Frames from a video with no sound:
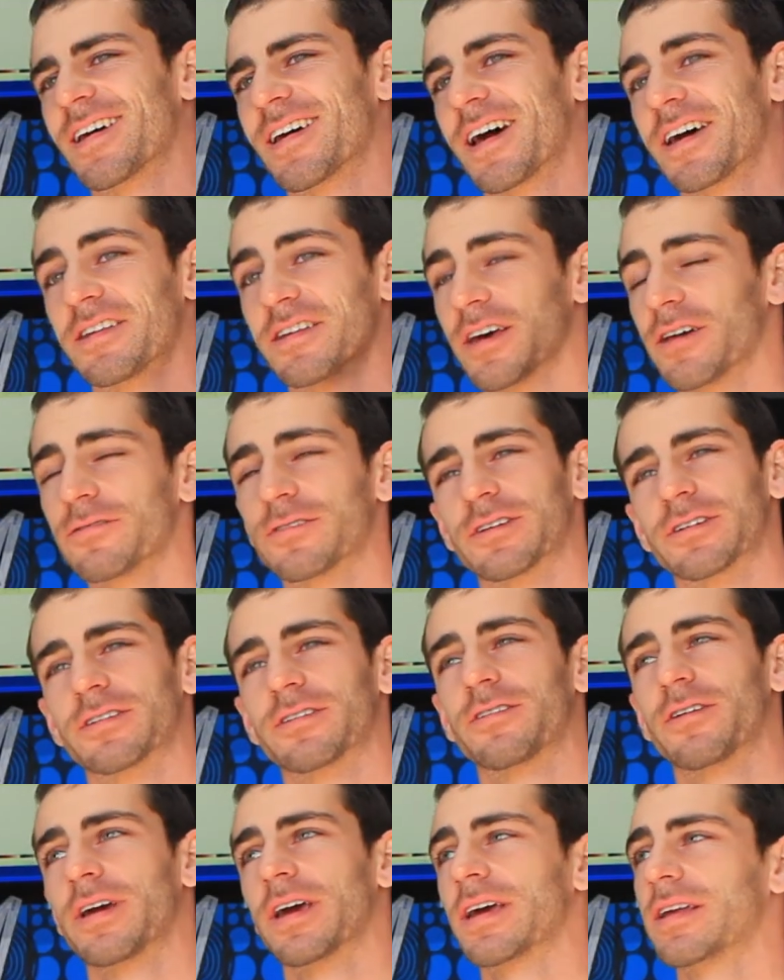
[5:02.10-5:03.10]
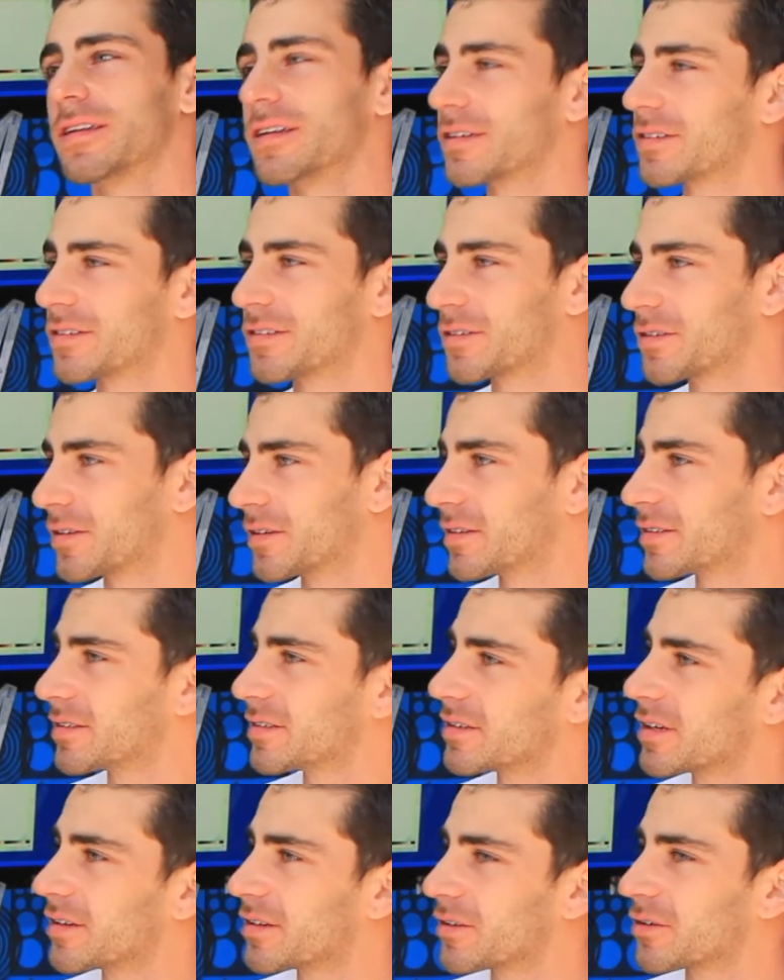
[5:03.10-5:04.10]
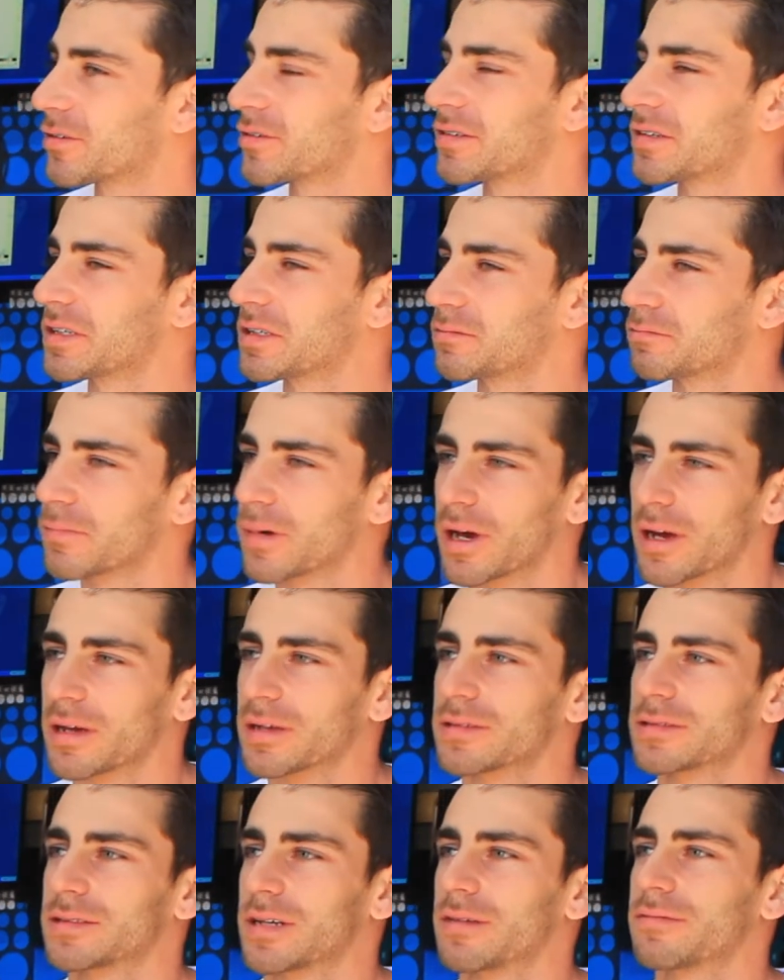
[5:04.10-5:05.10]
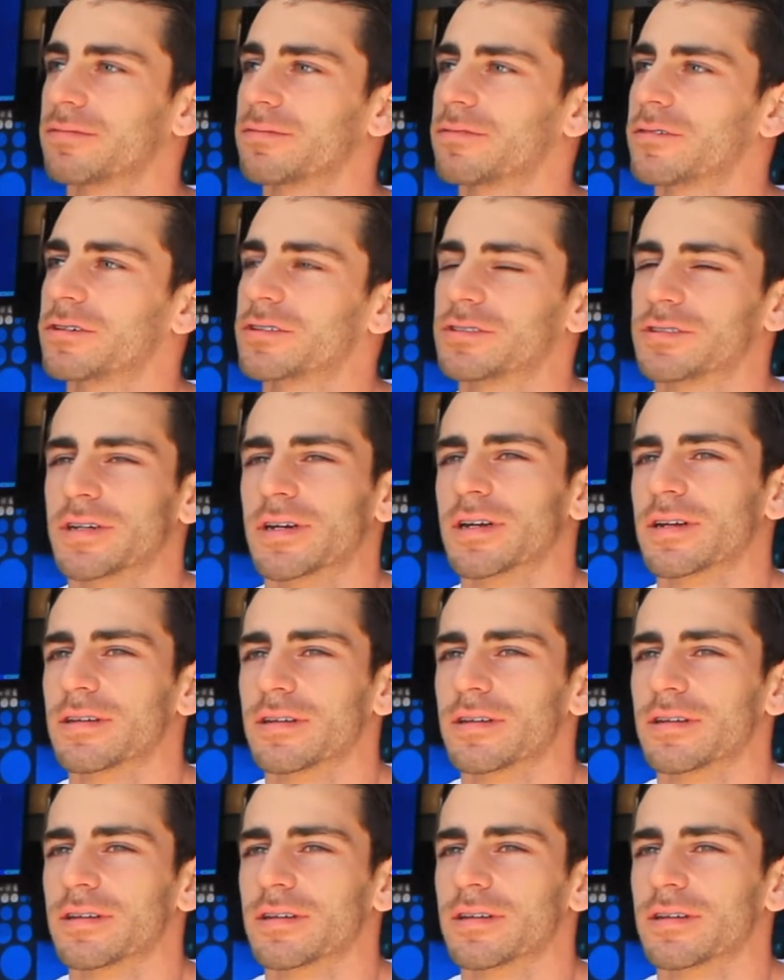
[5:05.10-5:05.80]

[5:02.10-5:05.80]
I'd love to, and this is a 13 by 7 foot shed.